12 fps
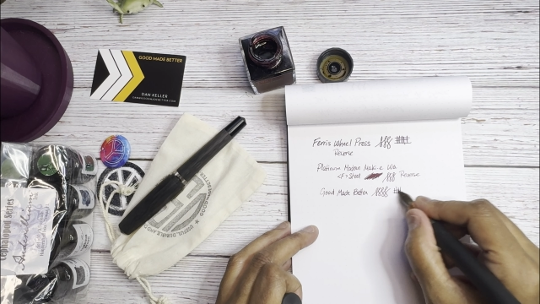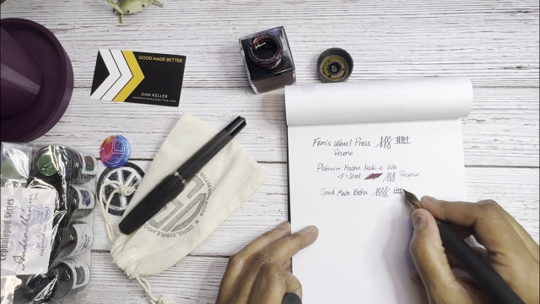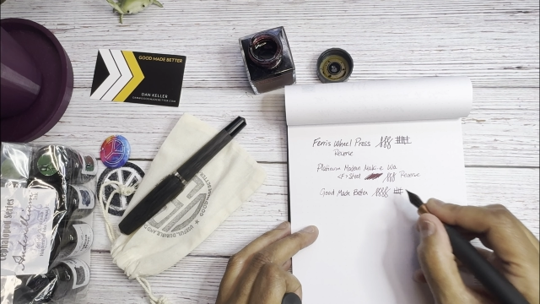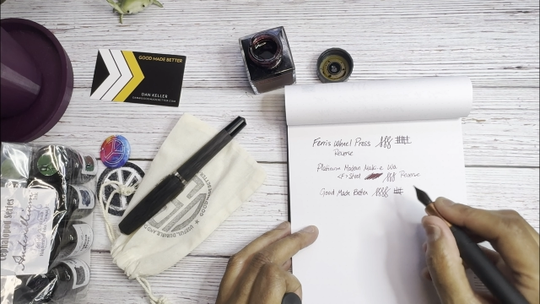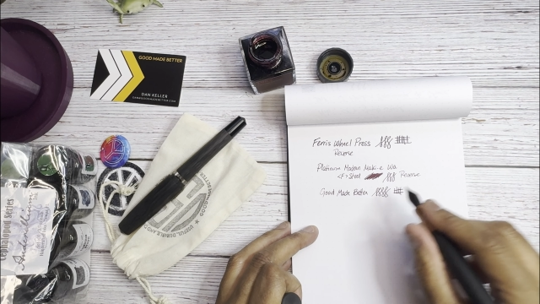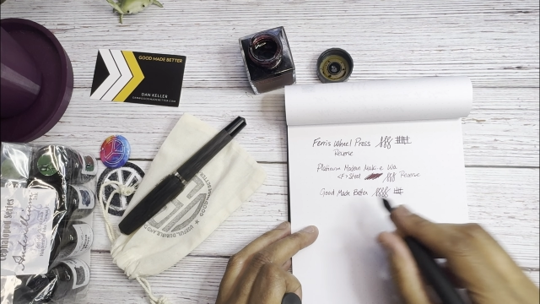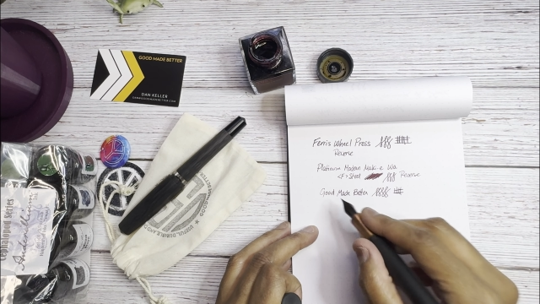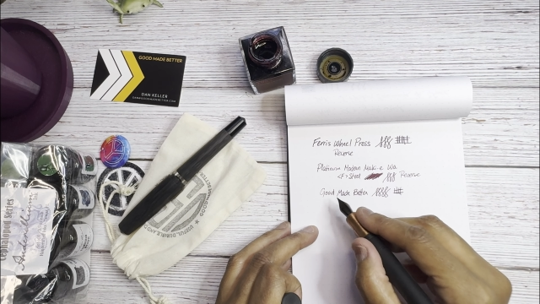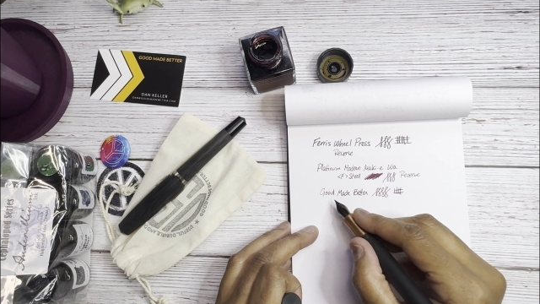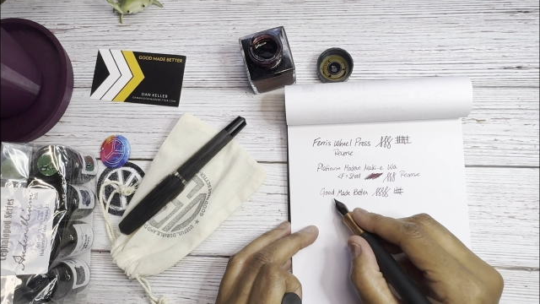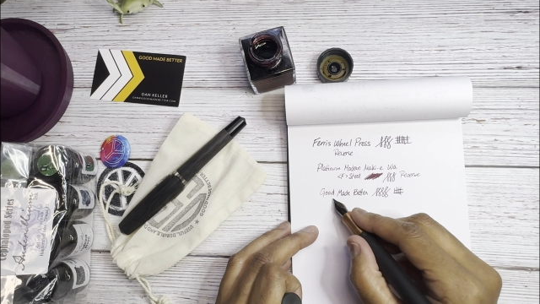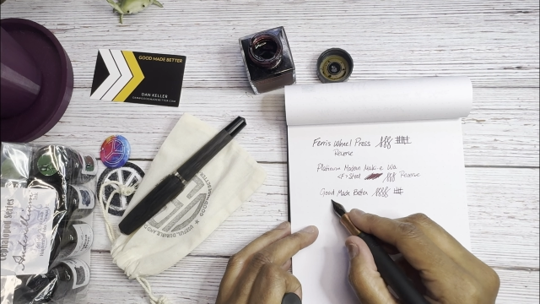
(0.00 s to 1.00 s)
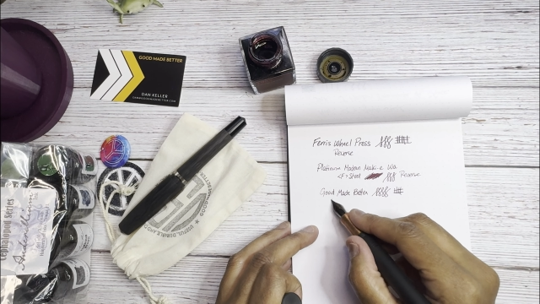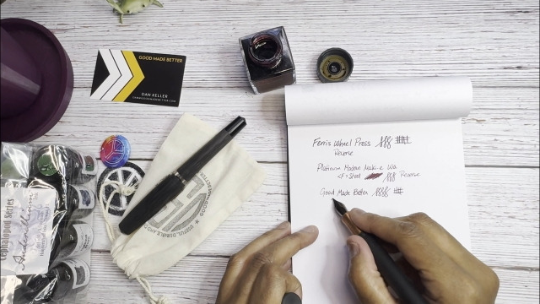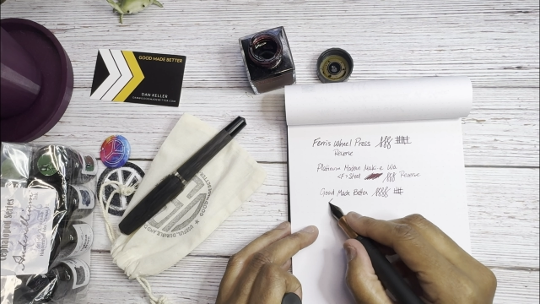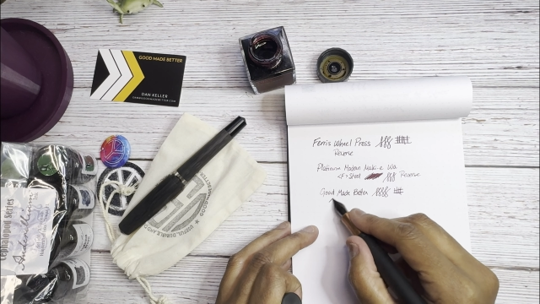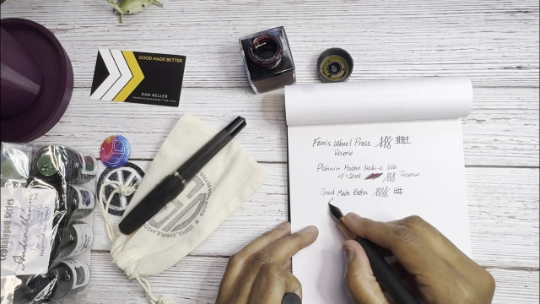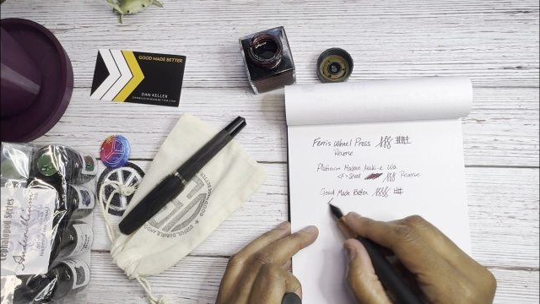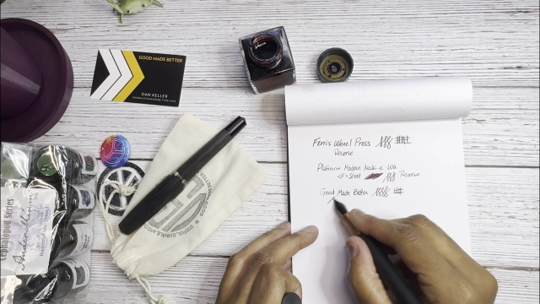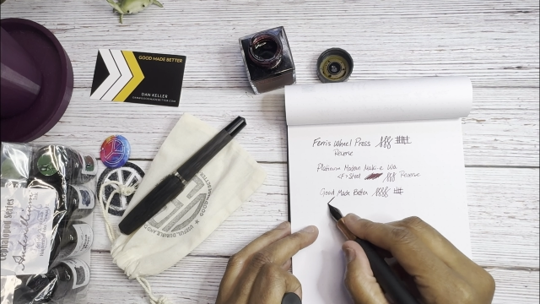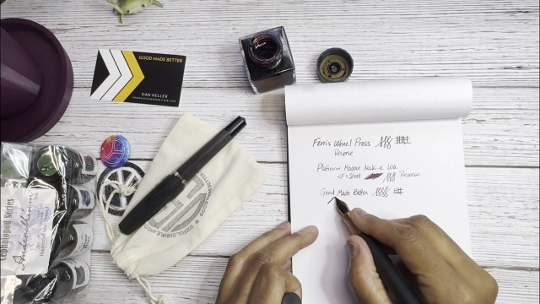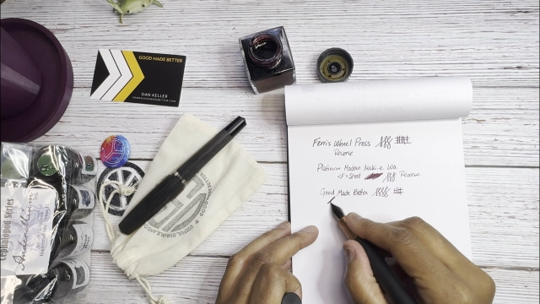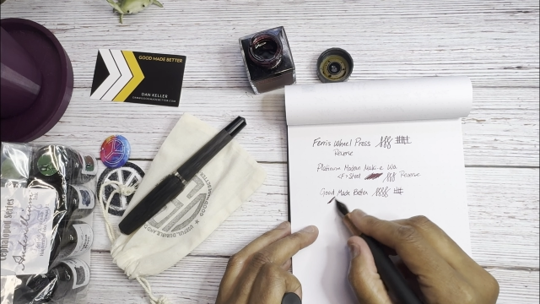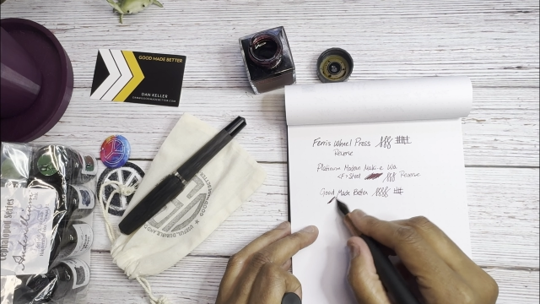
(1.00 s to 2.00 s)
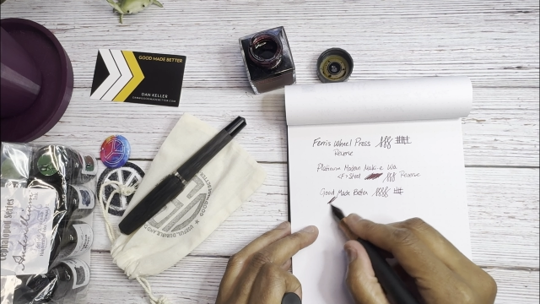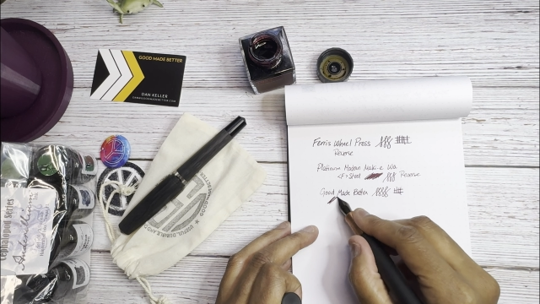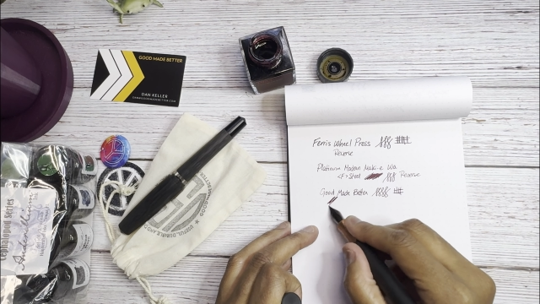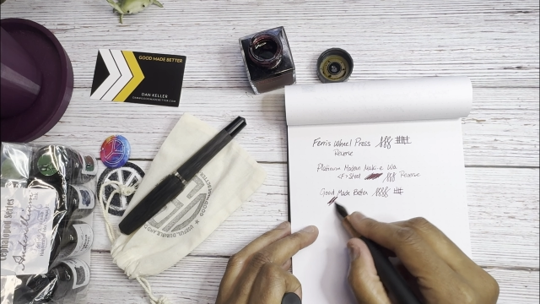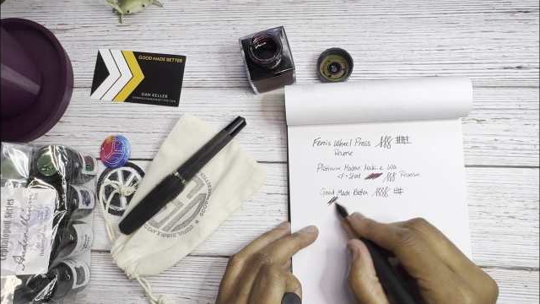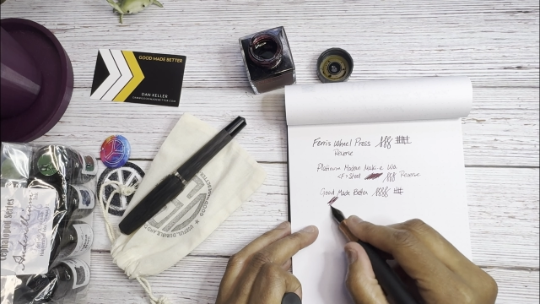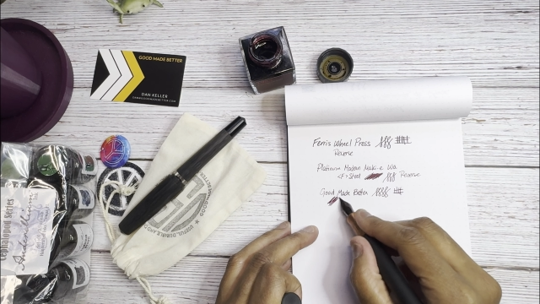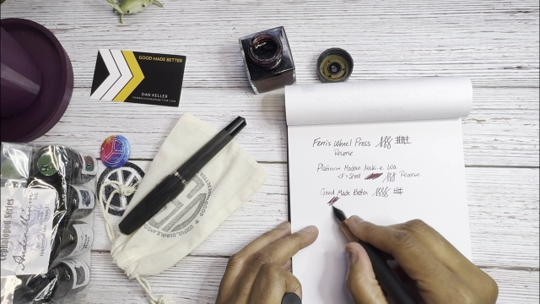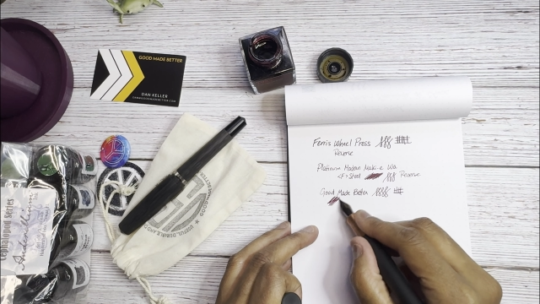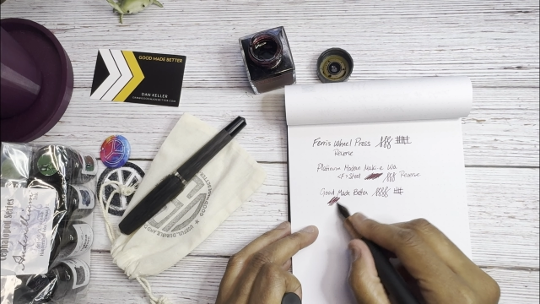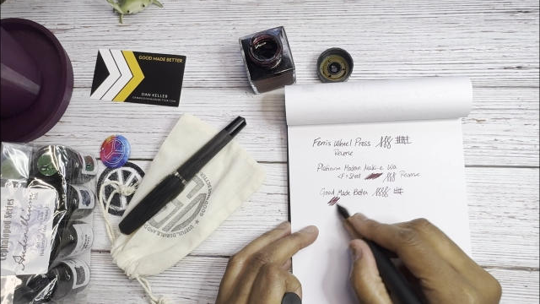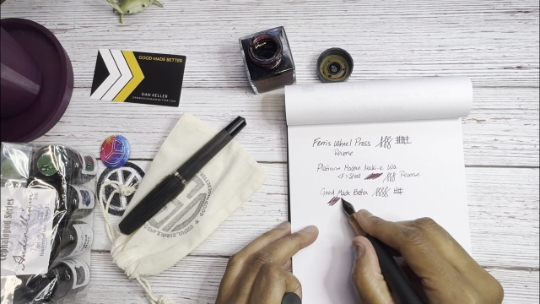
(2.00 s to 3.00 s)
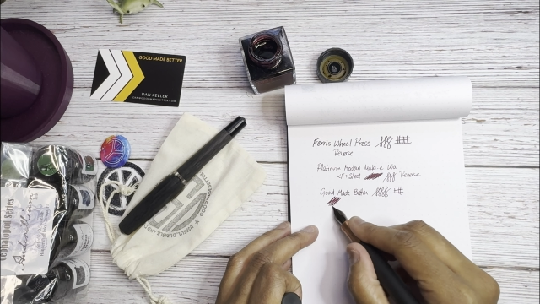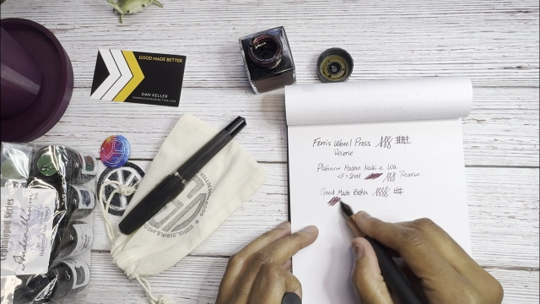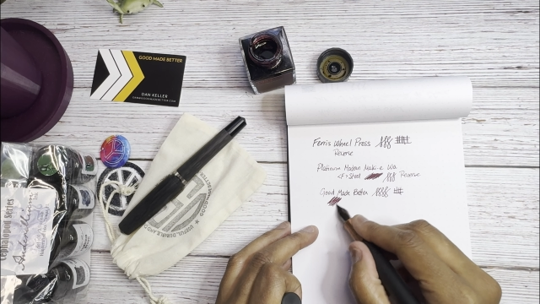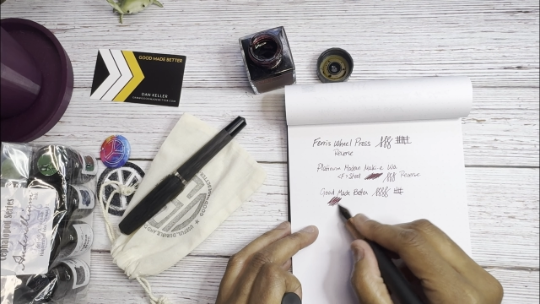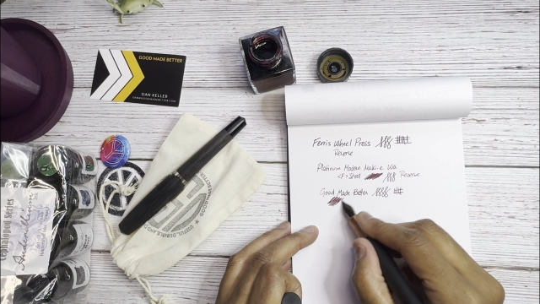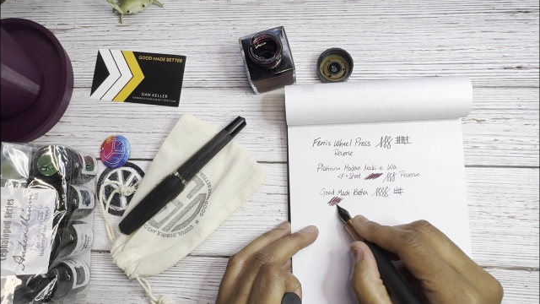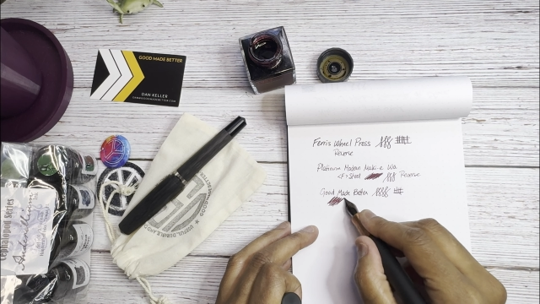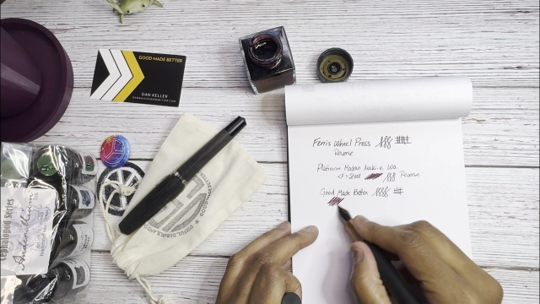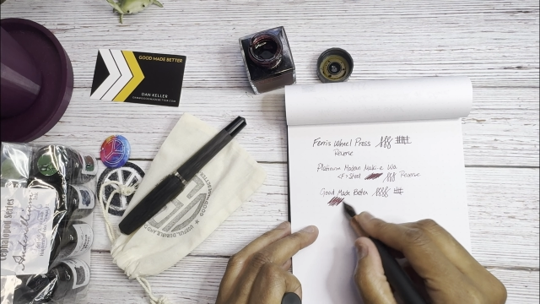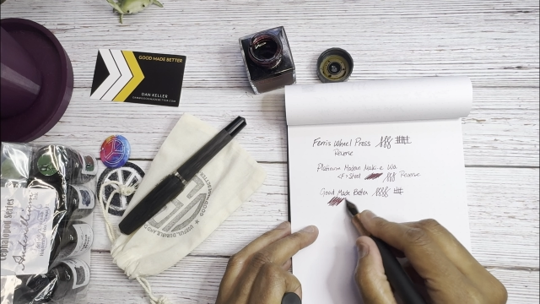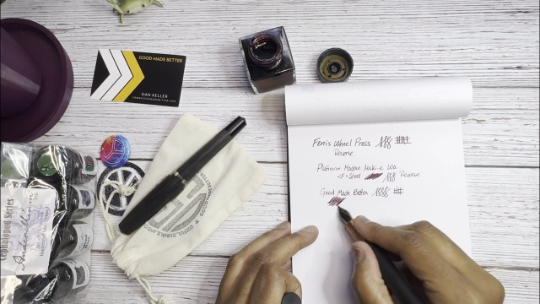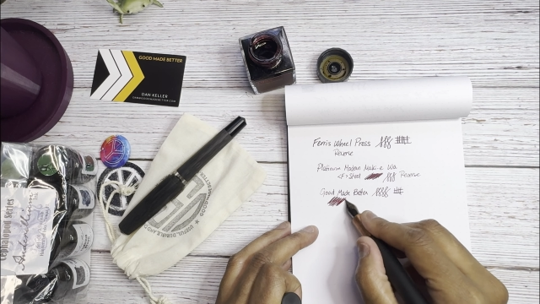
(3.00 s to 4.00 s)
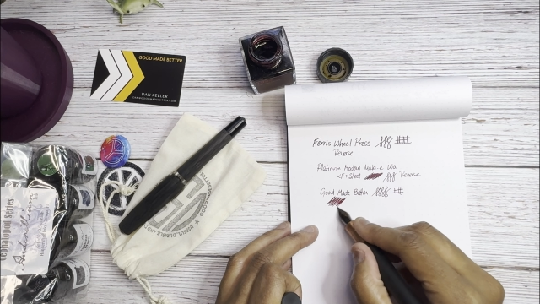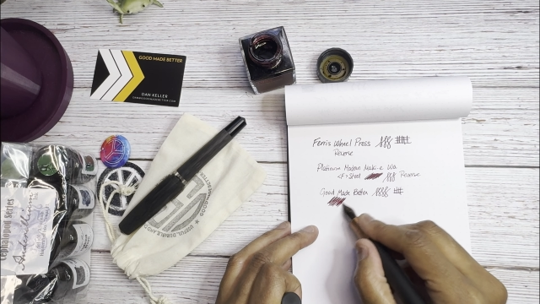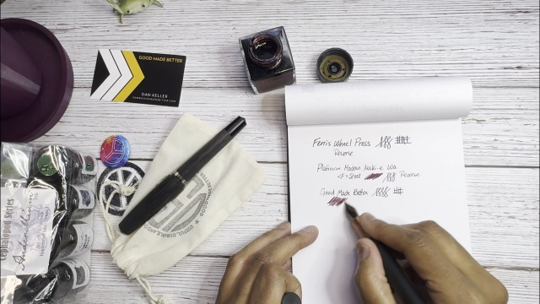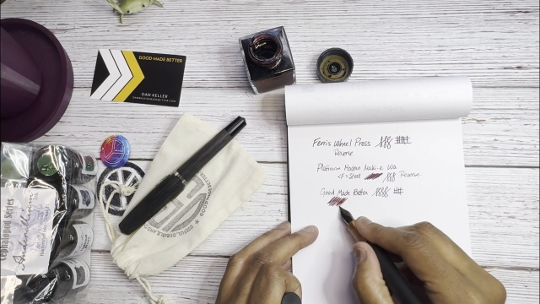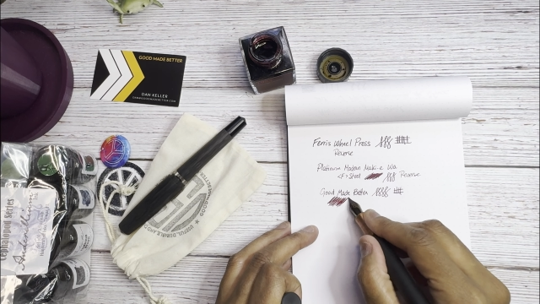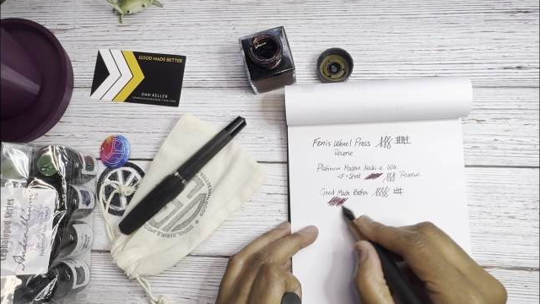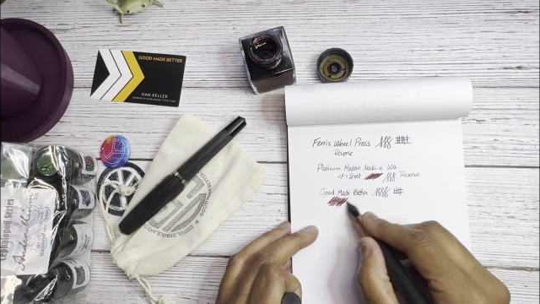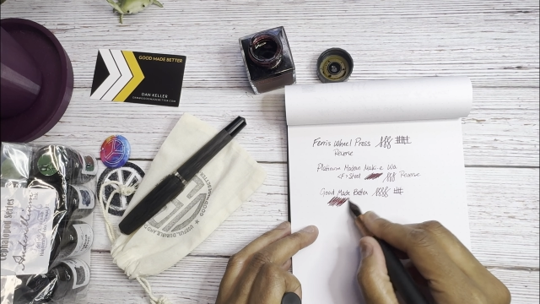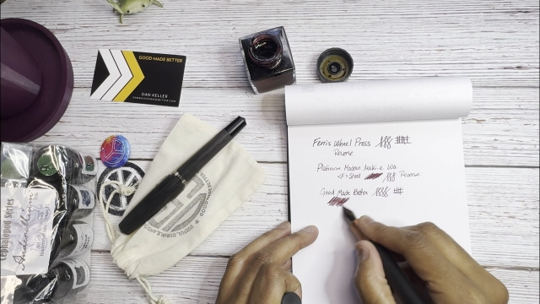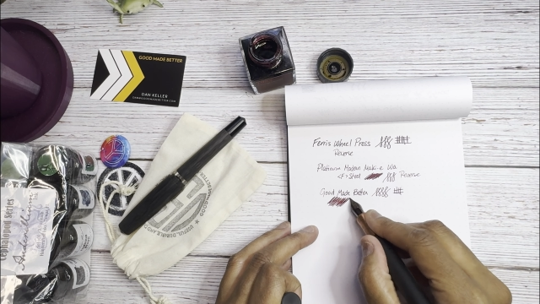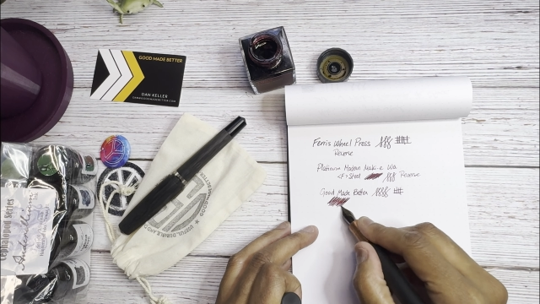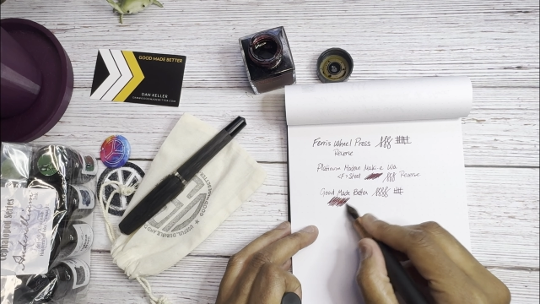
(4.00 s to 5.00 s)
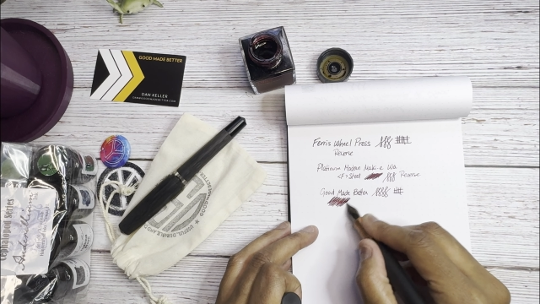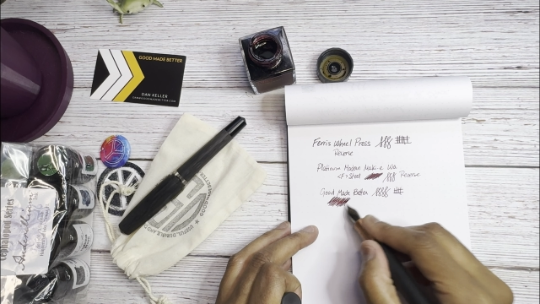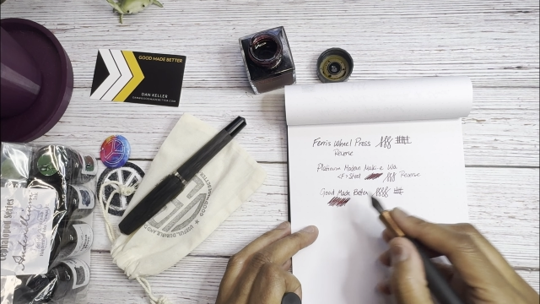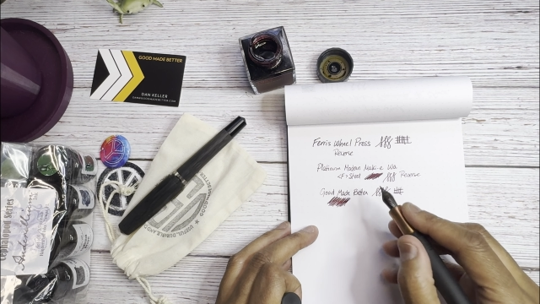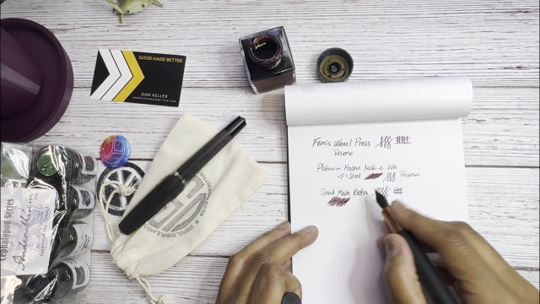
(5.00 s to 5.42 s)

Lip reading: (no speaker visible)